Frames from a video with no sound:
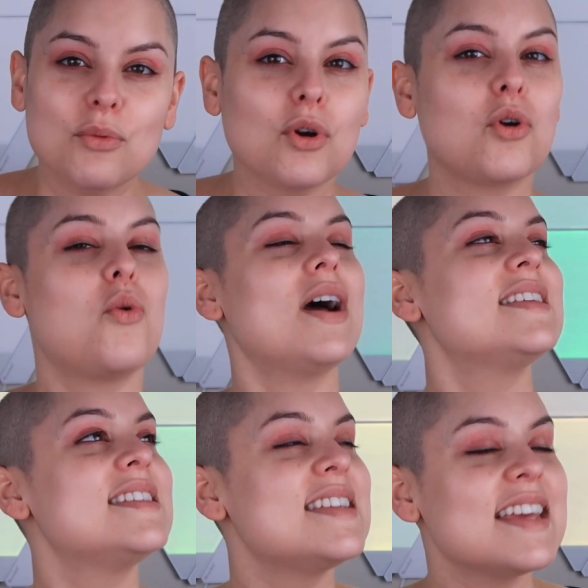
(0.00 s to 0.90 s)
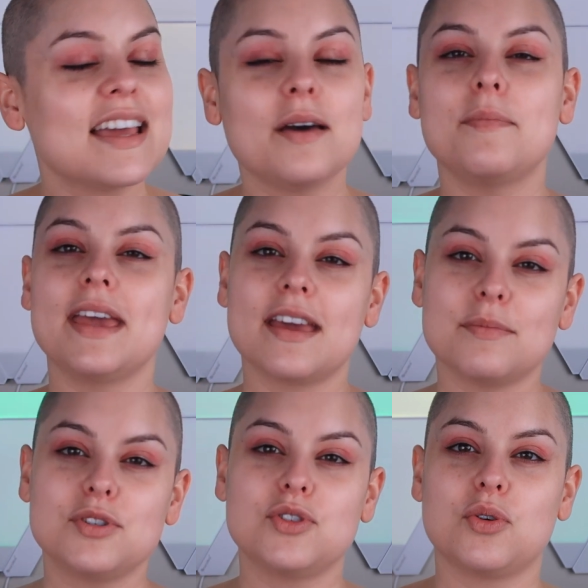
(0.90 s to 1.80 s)
requesting a
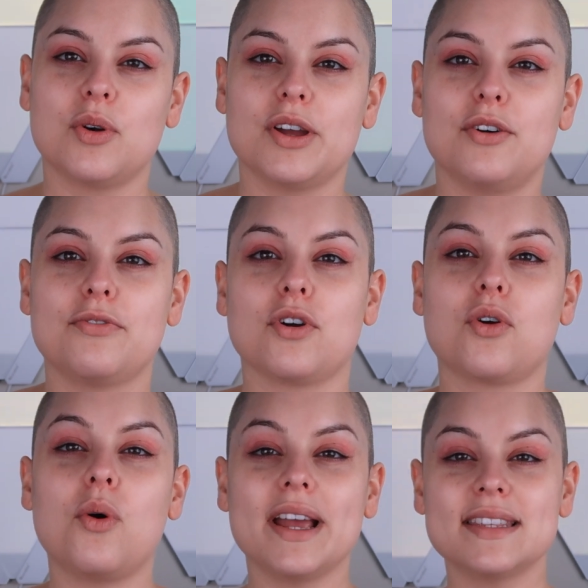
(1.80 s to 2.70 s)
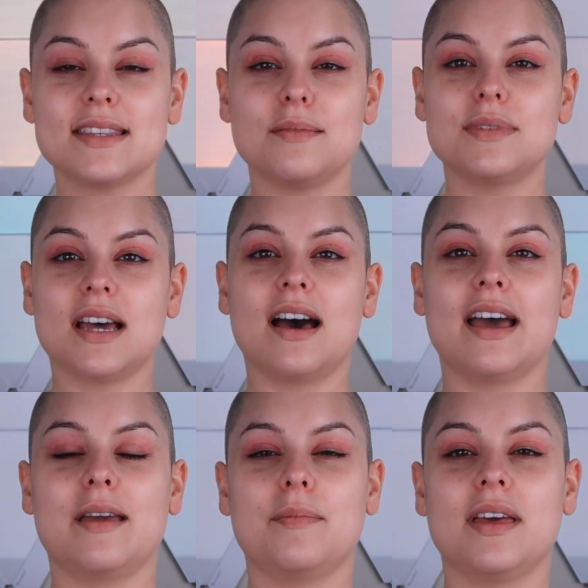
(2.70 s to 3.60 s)
makeup tutorial for quite some
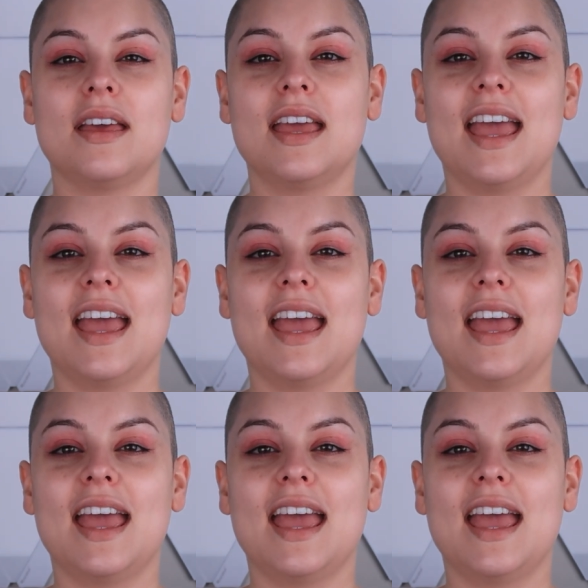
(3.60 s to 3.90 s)
time,